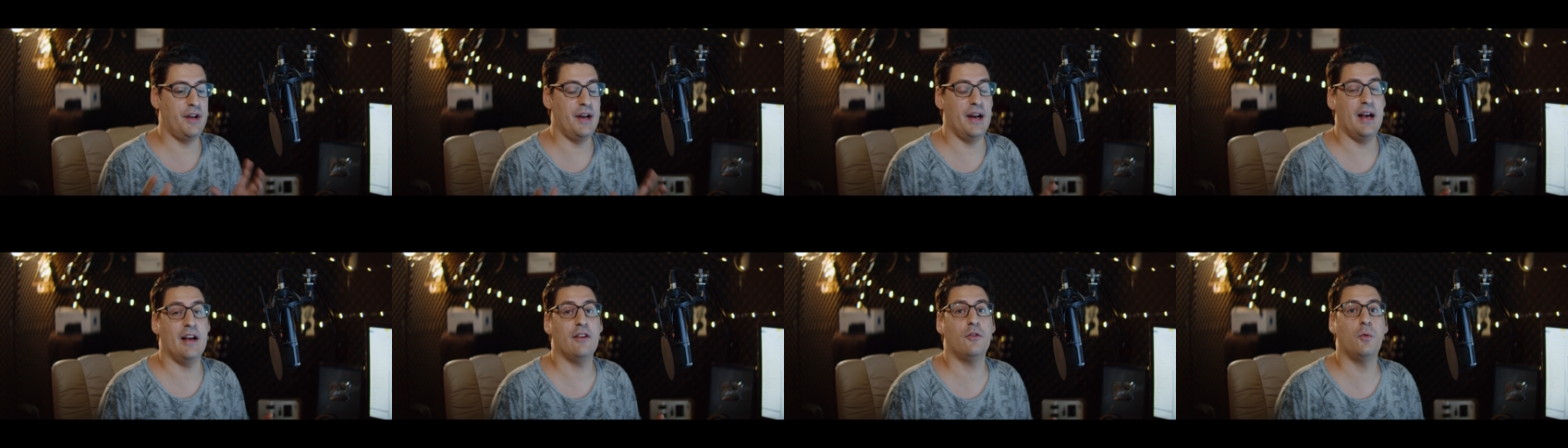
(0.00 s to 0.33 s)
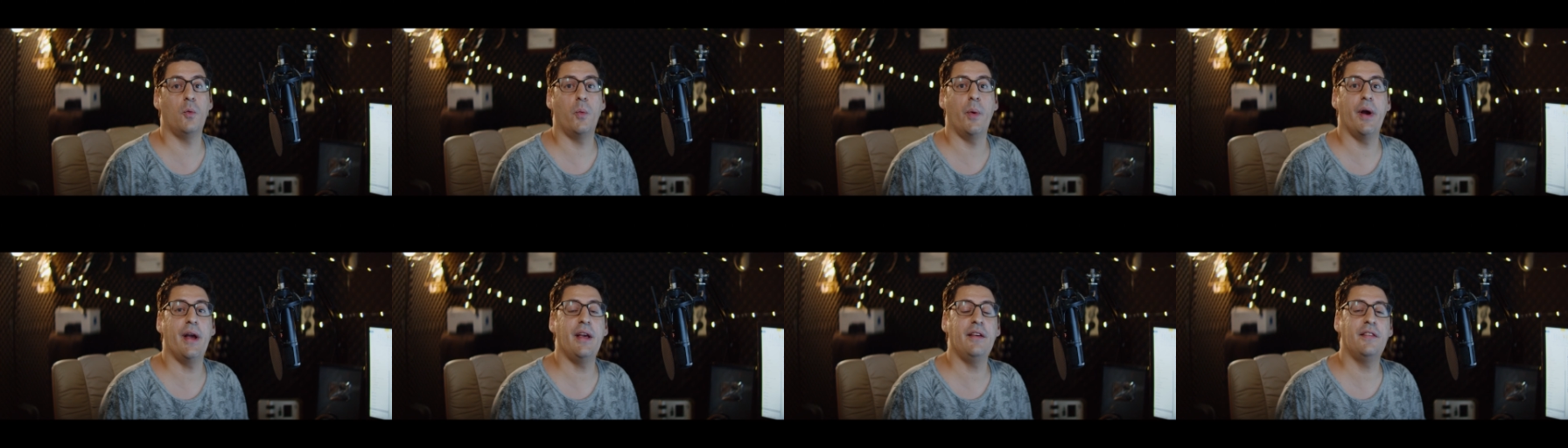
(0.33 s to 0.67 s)

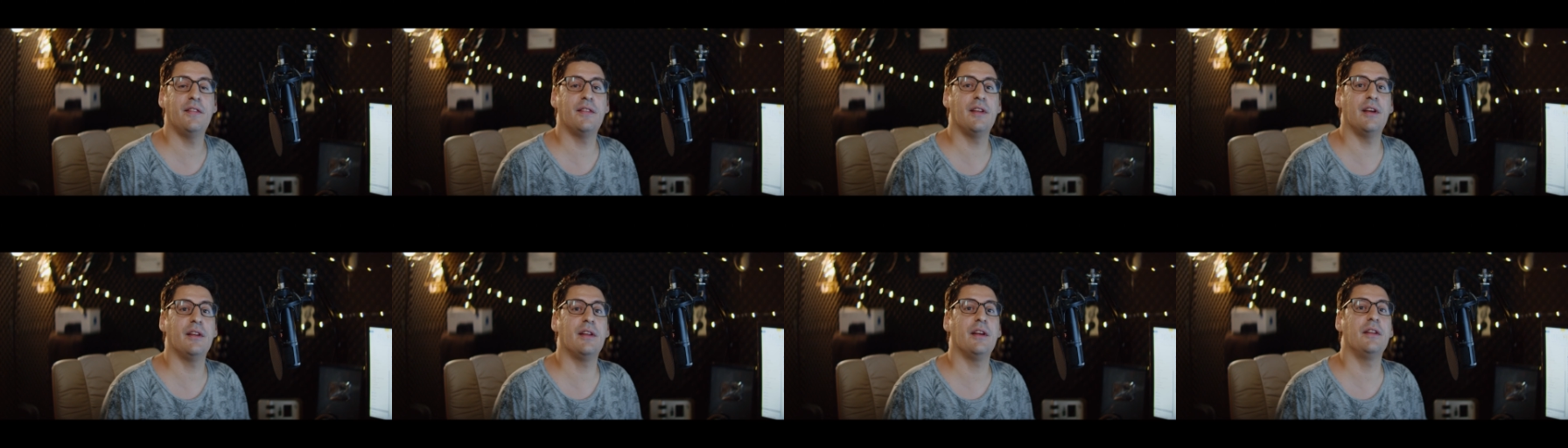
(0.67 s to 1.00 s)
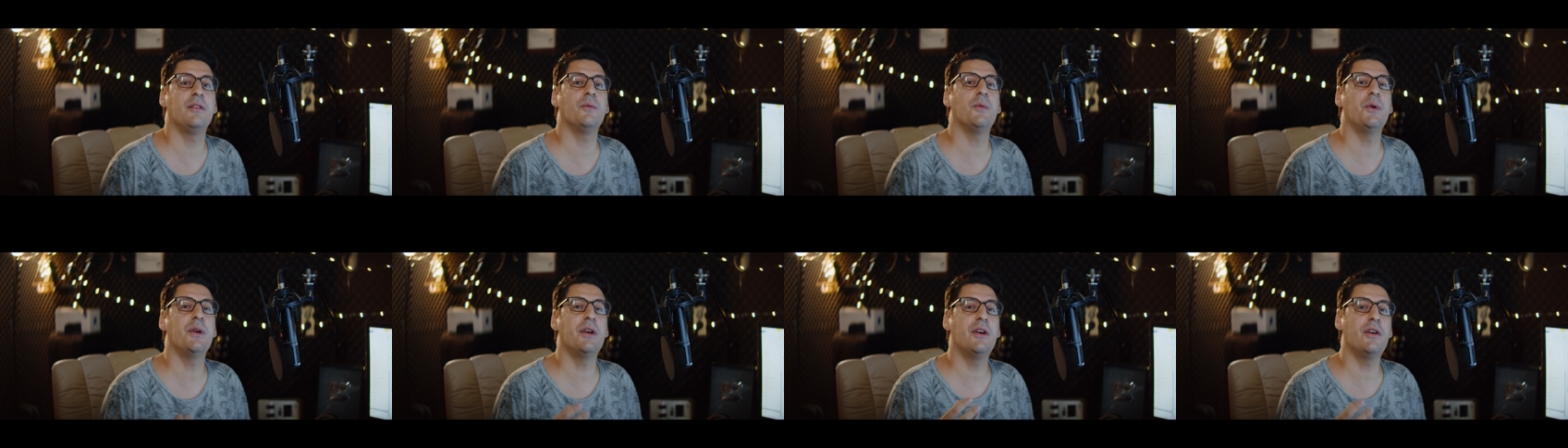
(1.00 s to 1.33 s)
glass wasted
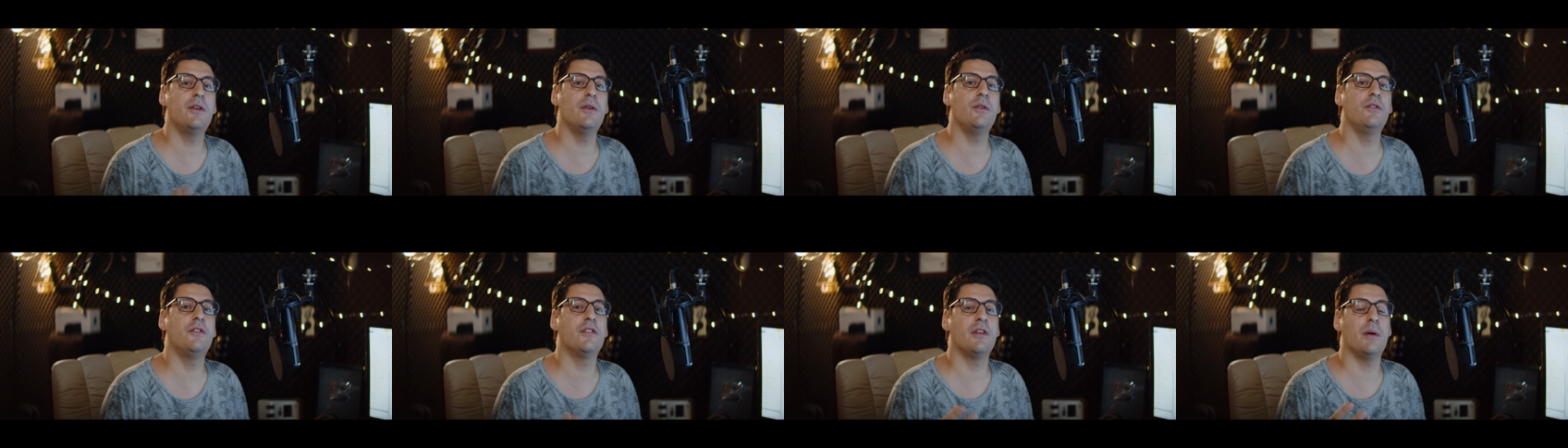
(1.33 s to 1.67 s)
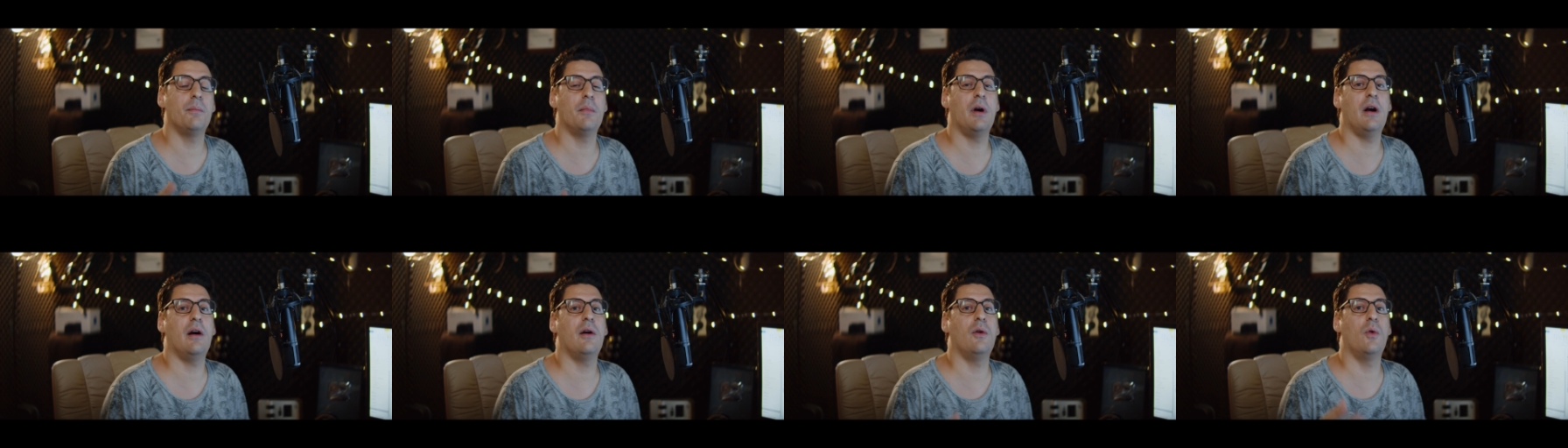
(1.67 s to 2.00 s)
and we could
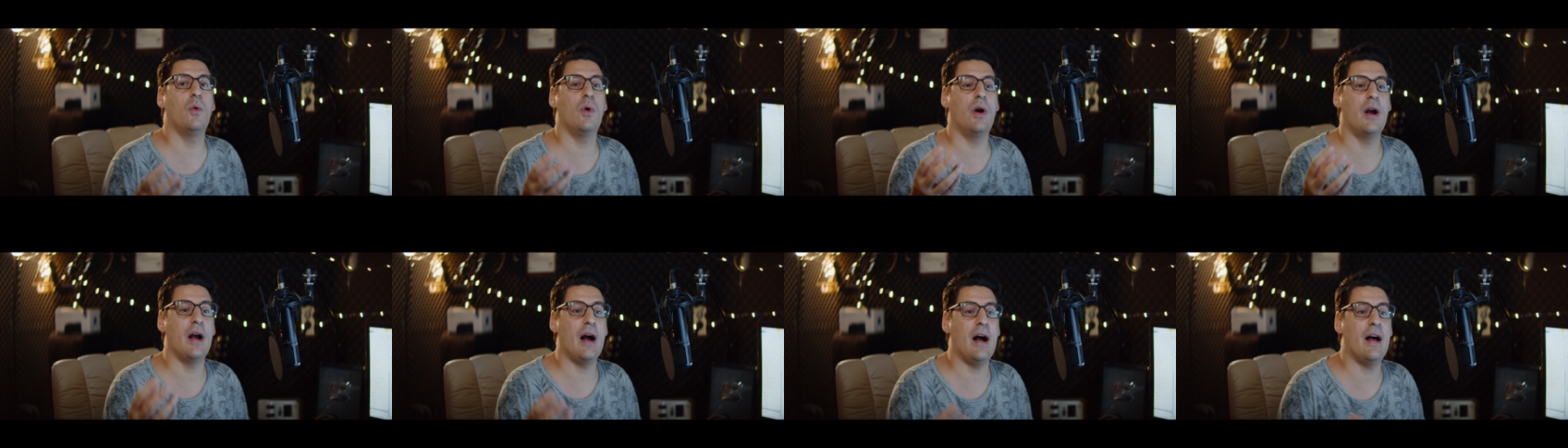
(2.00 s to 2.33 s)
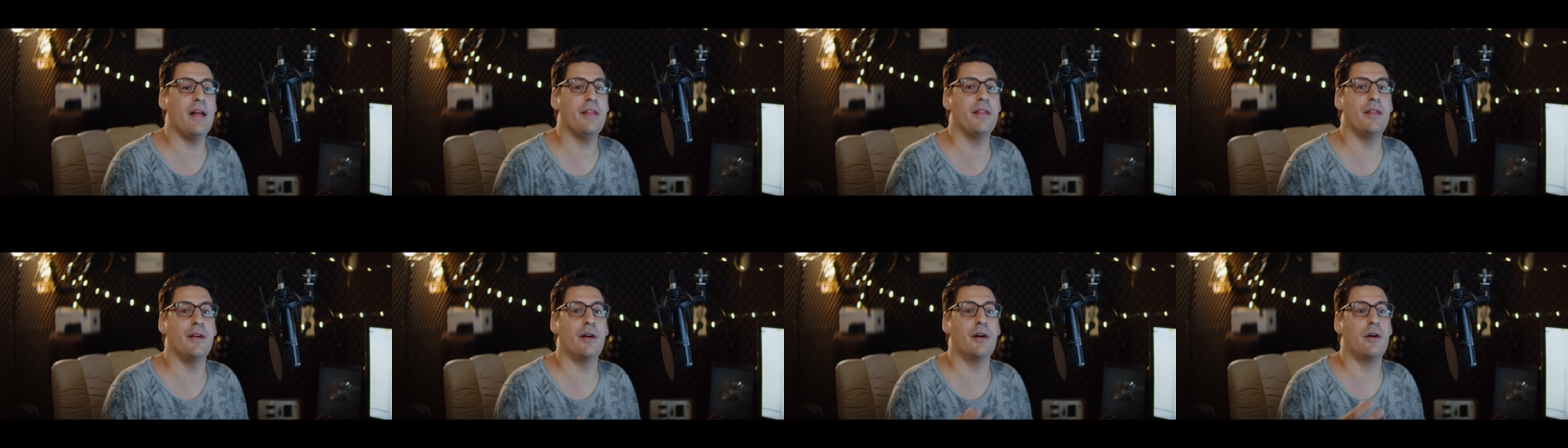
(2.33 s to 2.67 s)
somehow
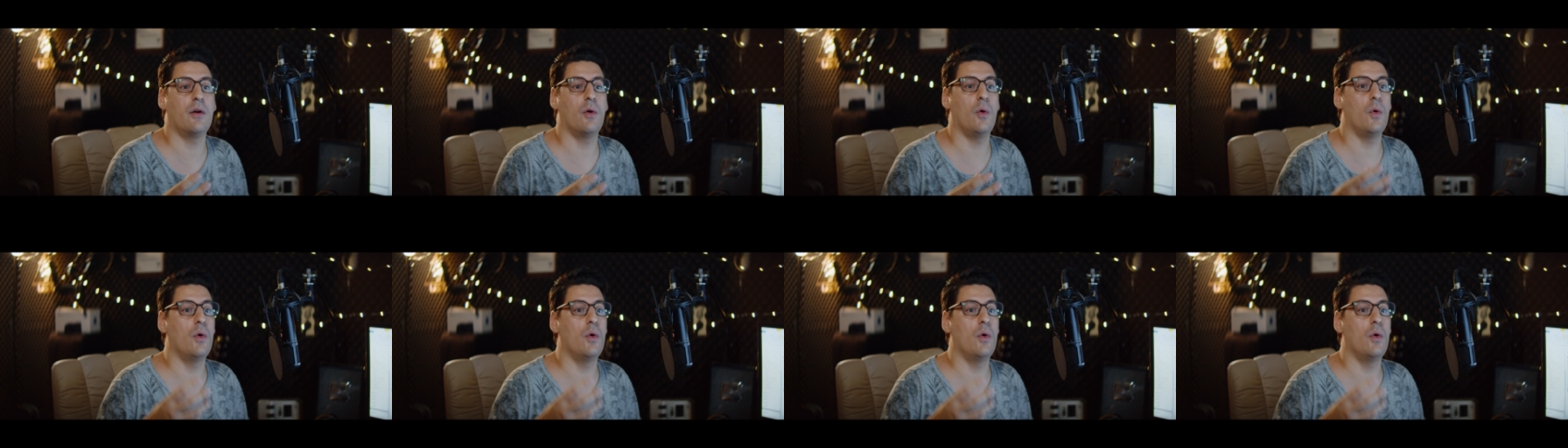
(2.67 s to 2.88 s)
gather